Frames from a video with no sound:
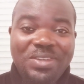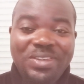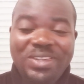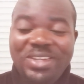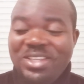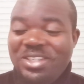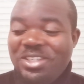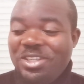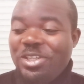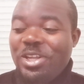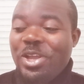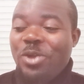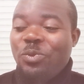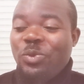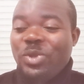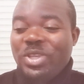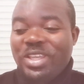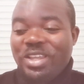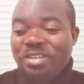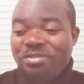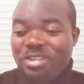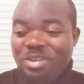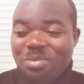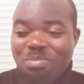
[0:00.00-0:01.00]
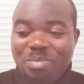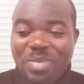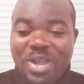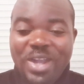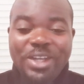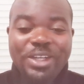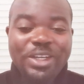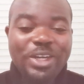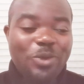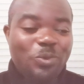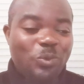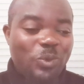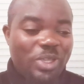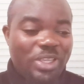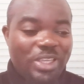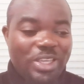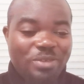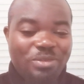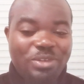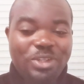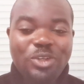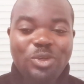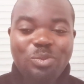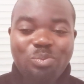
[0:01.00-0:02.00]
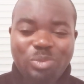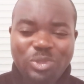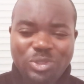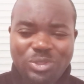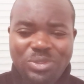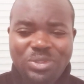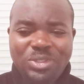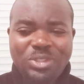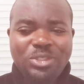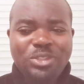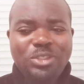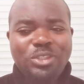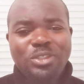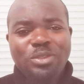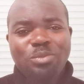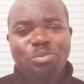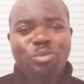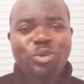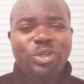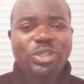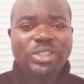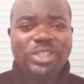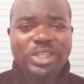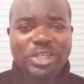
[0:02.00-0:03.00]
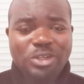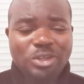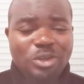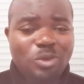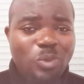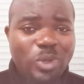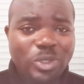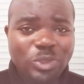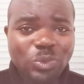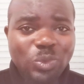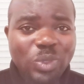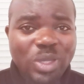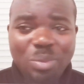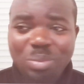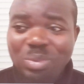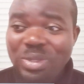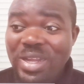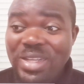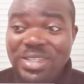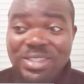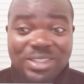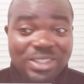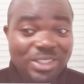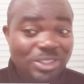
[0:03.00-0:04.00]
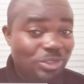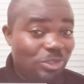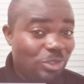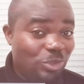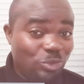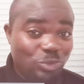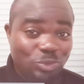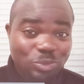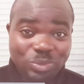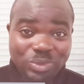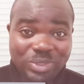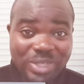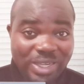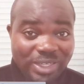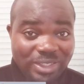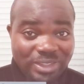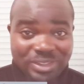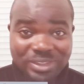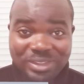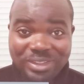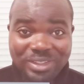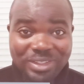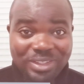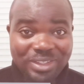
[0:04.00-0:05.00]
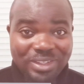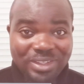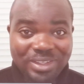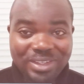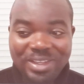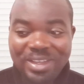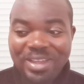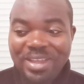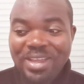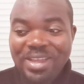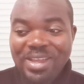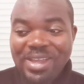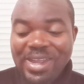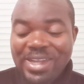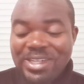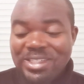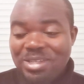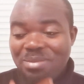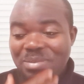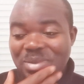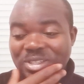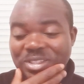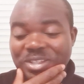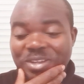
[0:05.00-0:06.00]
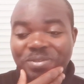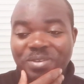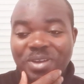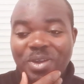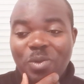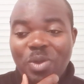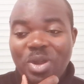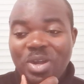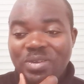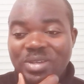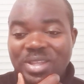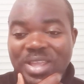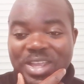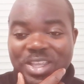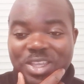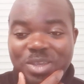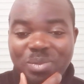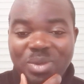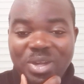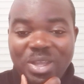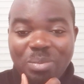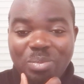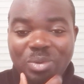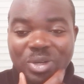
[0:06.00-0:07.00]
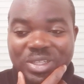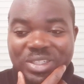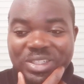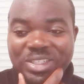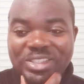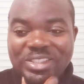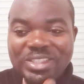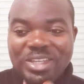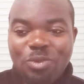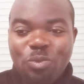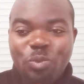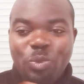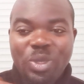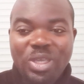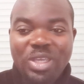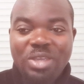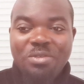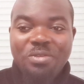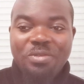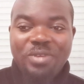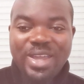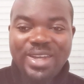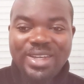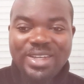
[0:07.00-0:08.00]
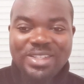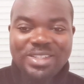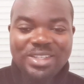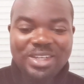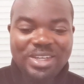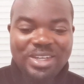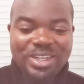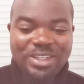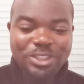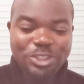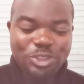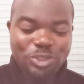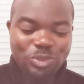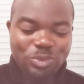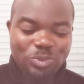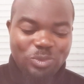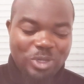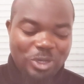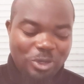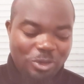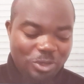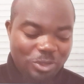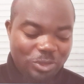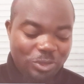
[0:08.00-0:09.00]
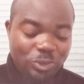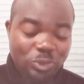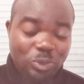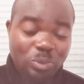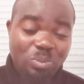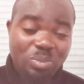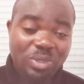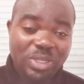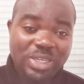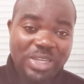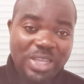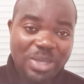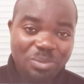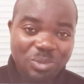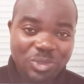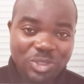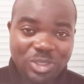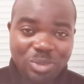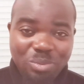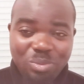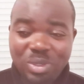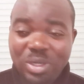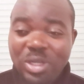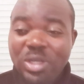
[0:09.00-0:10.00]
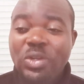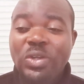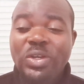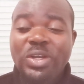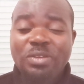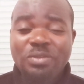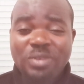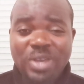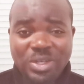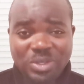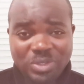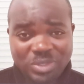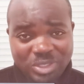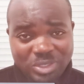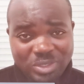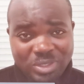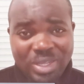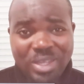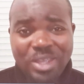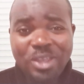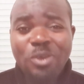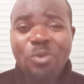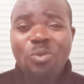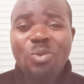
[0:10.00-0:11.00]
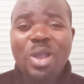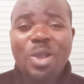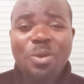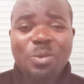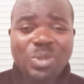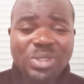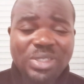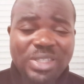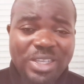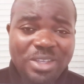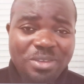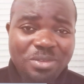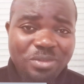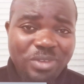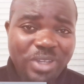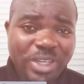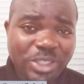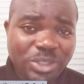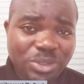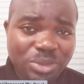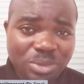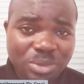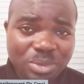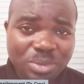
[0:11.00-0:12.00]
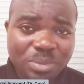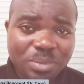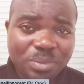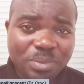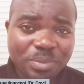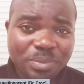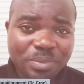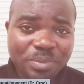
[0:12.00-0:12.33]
They say that we give them background, we give them opportunity, but they don't want to help. Nigerians don't do that. As a matter of fact, one of the arguments they brought is that we invite Nigerian artists into our country to play their music, but they don't invite us in. Why would they invite you?